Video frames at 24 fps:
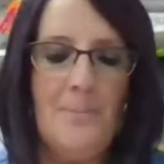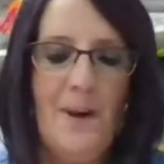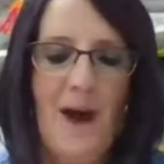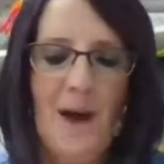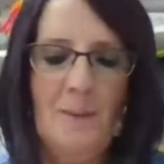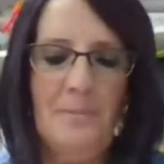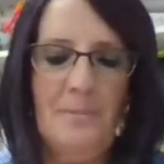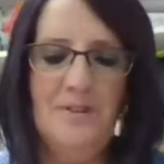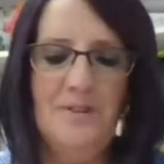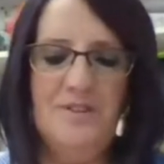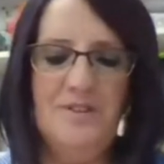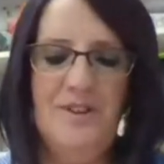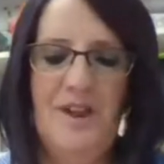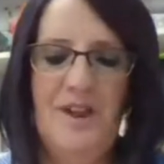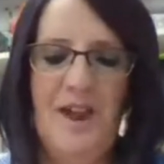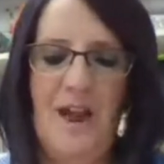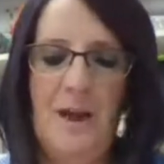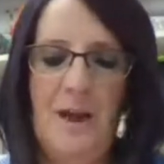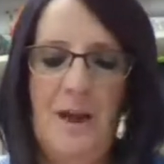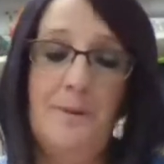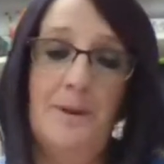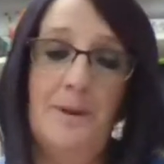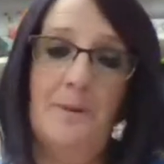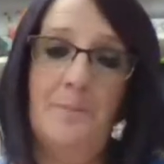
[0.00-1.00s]
Bob isn't
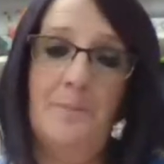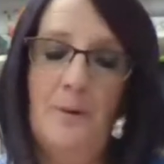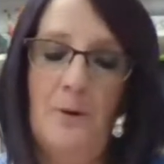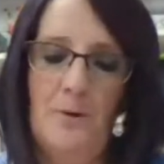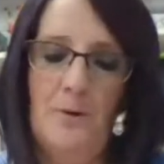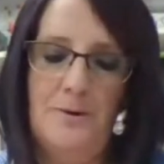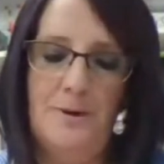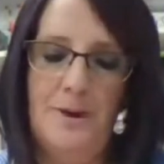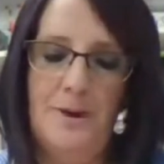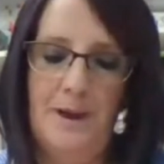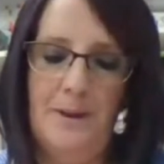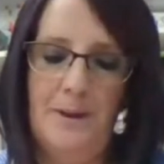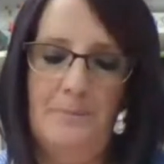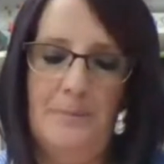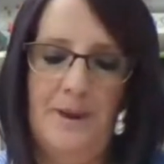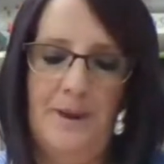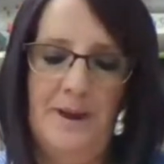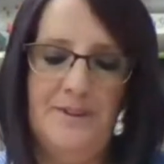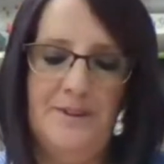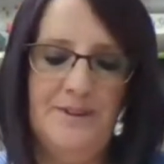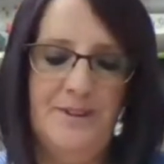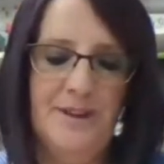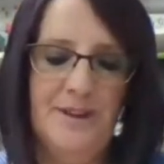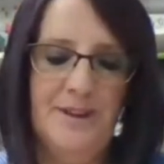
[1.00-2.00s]
happy about night
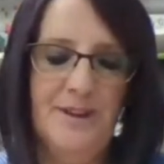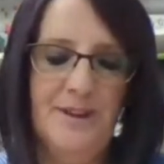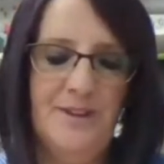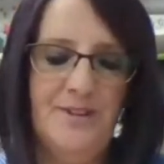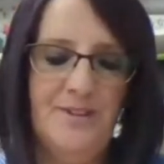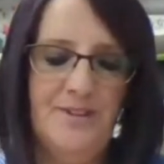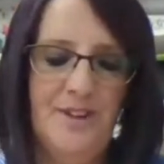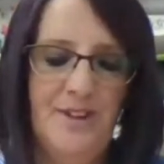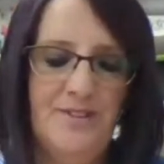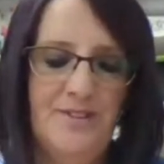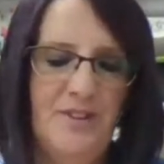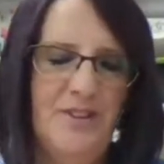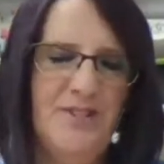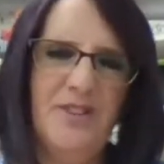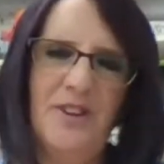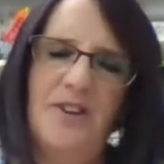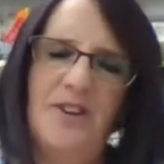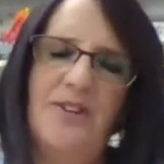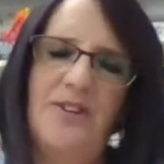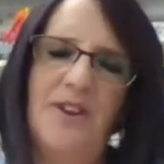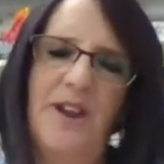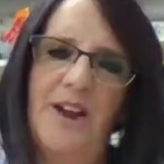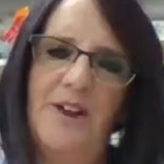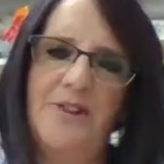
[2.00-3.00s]
painting. He says it's
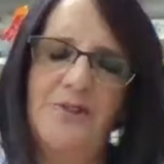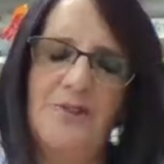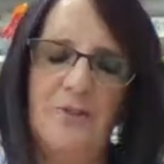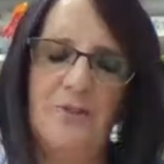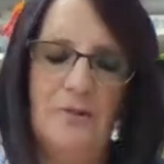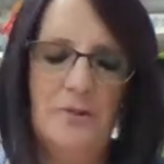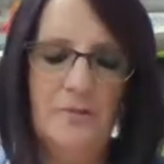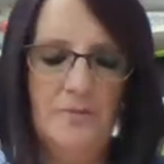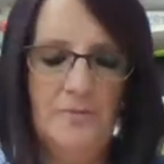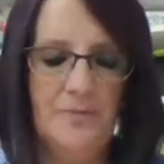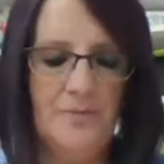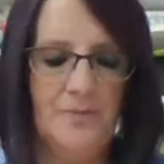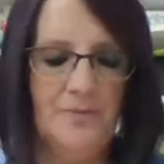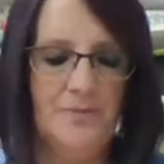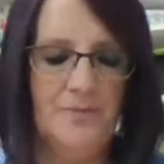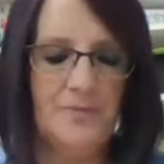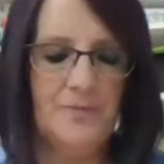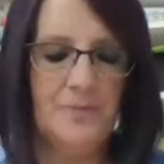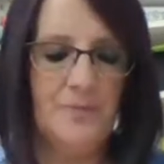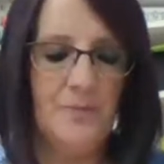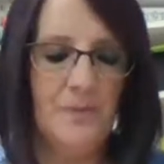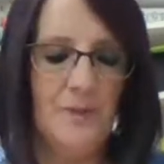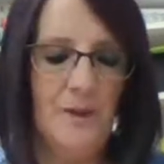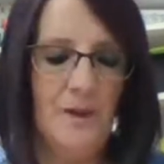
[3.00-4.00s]
unnatural.
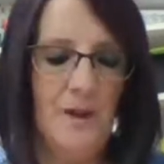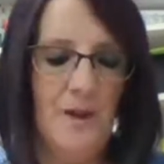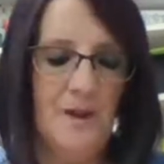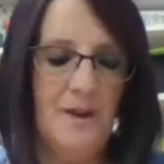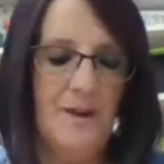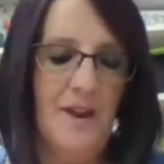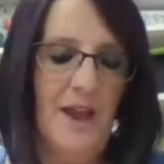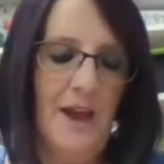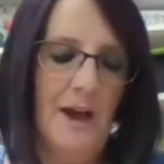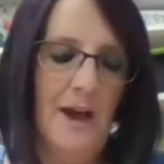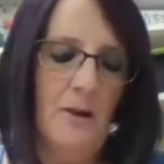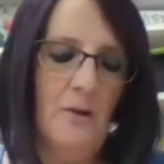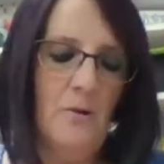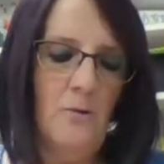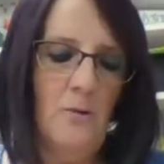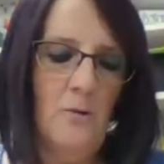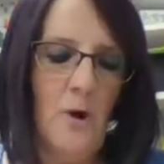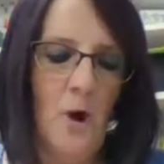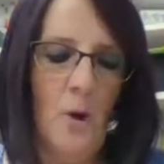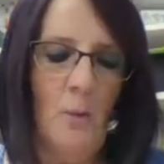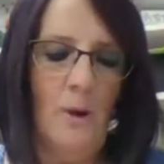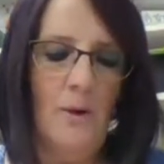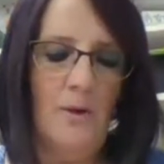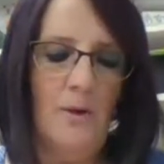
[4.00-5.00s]

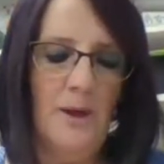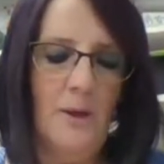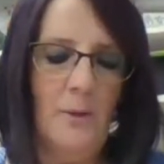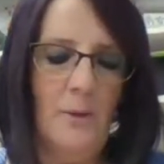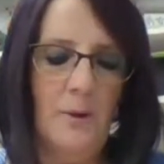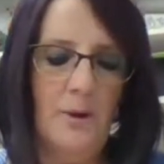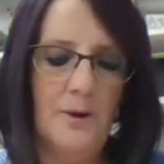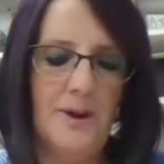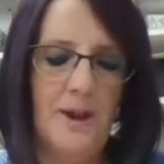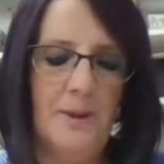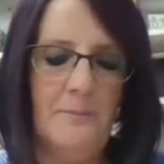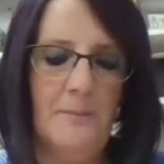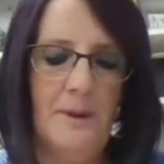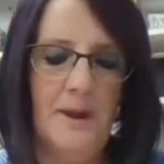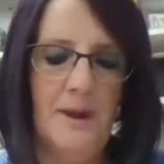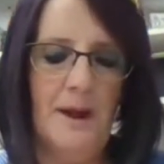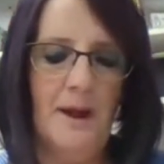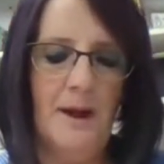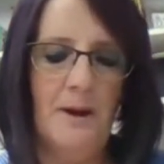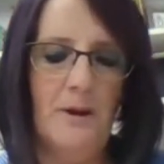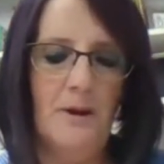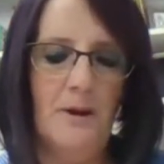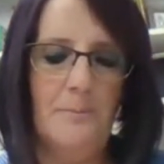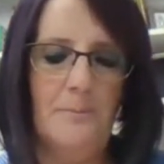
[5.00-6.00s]
Now, while I work at my
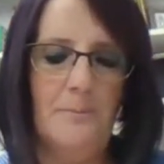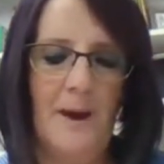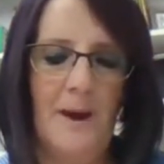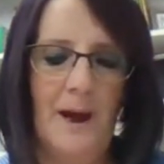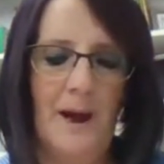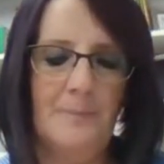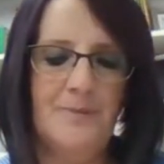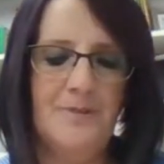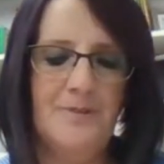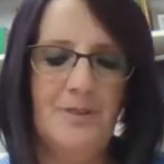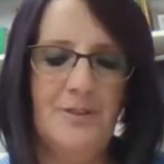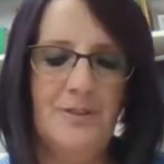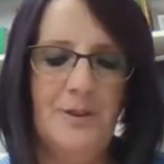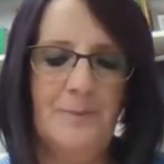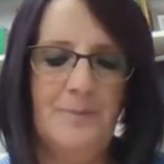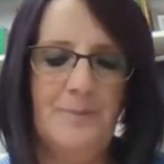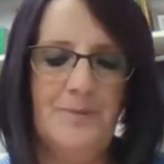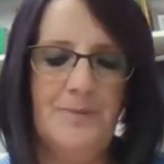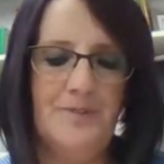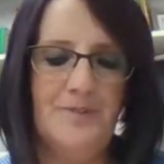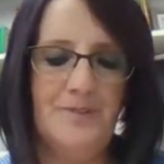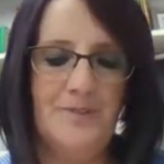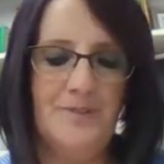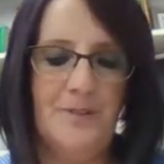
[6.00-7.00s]
art, Bob
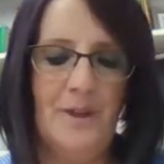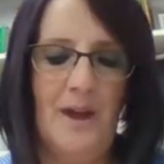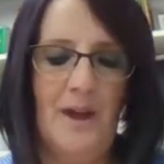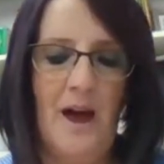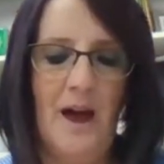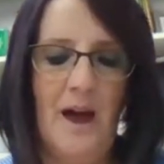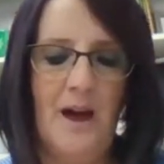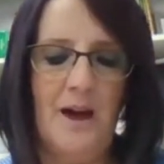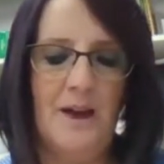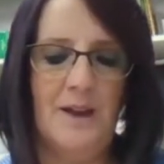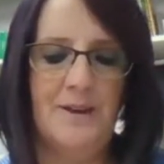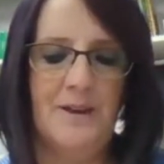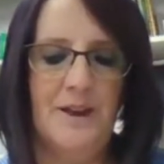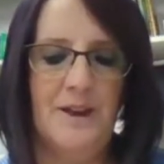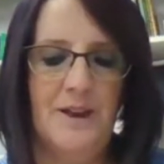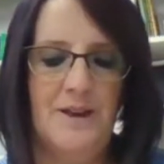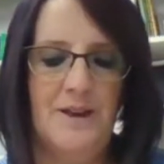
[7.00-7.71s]
sleeps on